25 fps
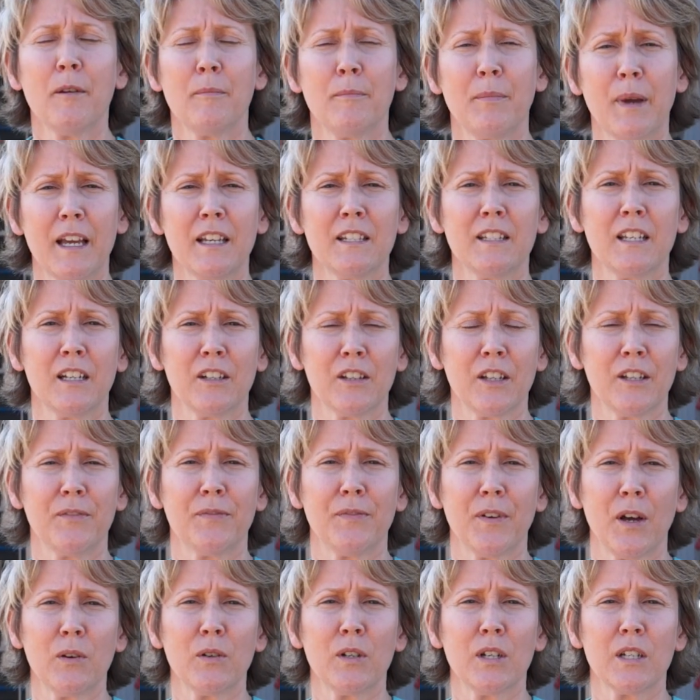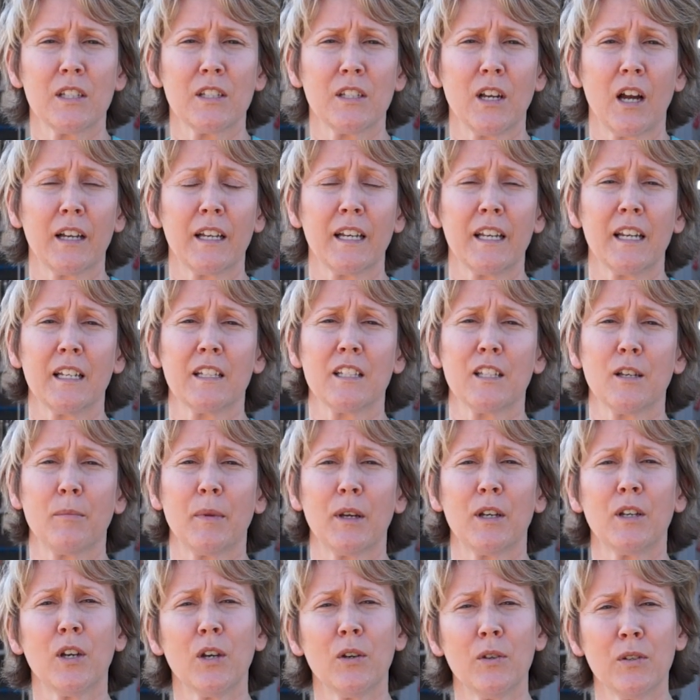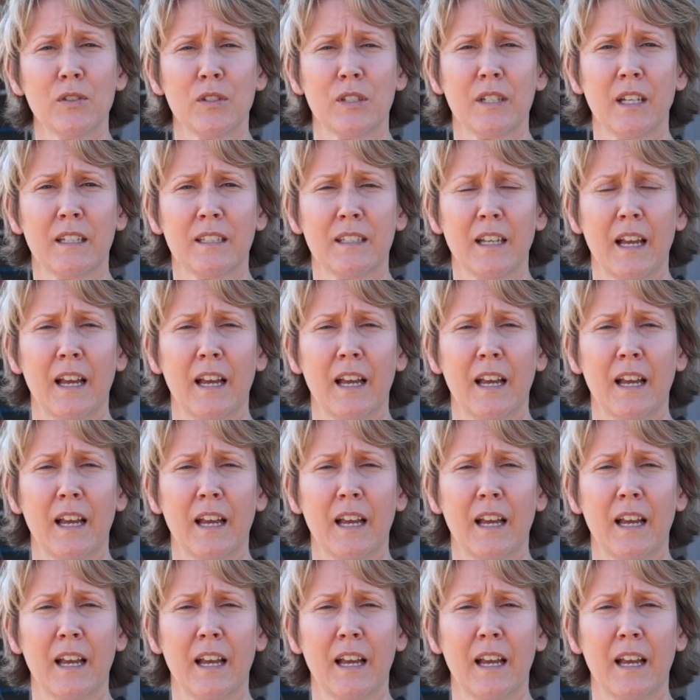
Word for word: basically focused on getting some acoustic